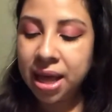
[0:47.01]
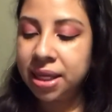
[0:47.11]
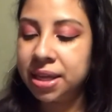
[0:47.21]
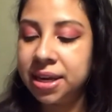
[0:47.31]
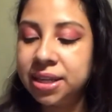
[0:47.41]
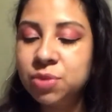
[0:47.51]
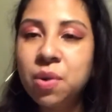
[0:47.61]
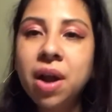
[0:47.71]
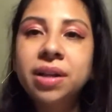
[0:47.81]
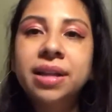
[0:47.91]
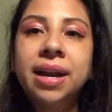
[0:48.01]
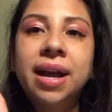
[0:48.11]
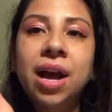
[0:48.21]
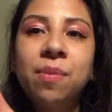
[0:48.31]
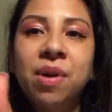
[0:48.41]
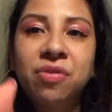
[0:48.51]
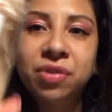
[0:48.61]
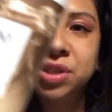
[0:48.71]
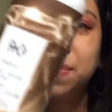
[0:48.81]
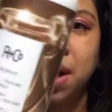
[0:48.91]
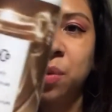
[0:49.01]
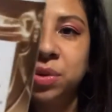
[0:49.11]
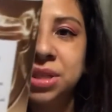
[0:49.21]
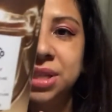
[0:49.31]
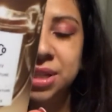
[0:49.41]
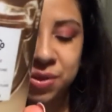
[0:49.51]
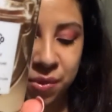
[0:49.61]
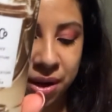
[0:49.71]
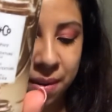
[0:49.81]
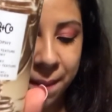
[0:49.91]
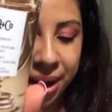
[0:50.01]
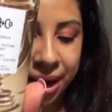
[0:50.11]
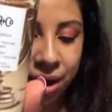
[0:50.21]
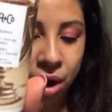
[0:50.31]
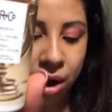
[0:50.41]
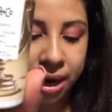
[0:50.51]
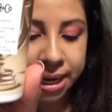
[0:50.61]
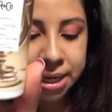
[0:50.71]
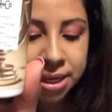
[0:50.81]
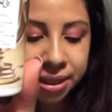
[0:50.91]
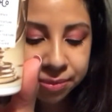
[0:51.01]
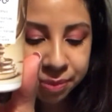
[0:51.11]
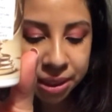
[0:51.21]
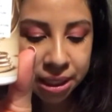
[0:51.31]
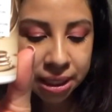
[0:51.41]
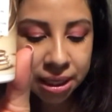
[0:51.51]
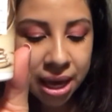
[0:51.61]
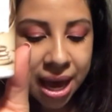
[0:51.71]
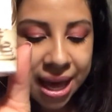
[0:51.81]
The next product that I got in my first bag was this one by R+CO Company.